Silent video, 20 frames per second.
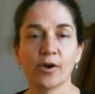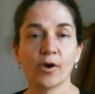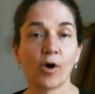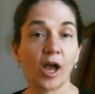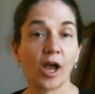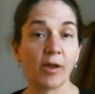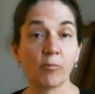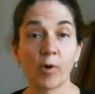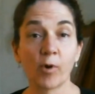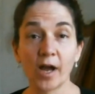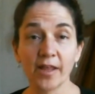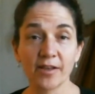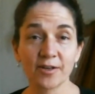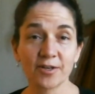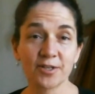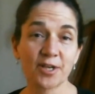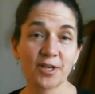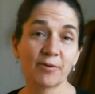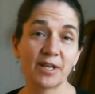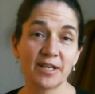why they're
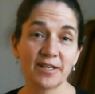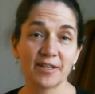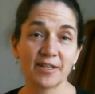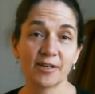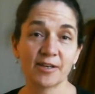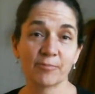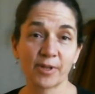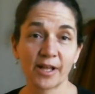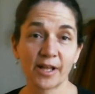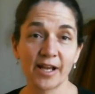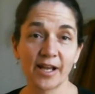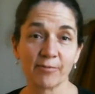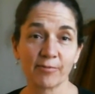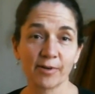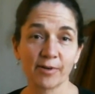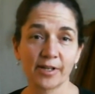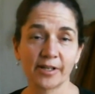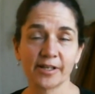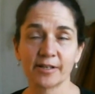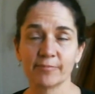so easy to play,
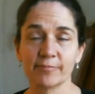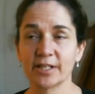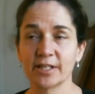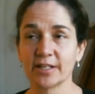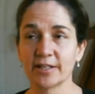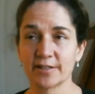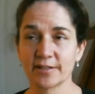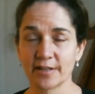really. I mean,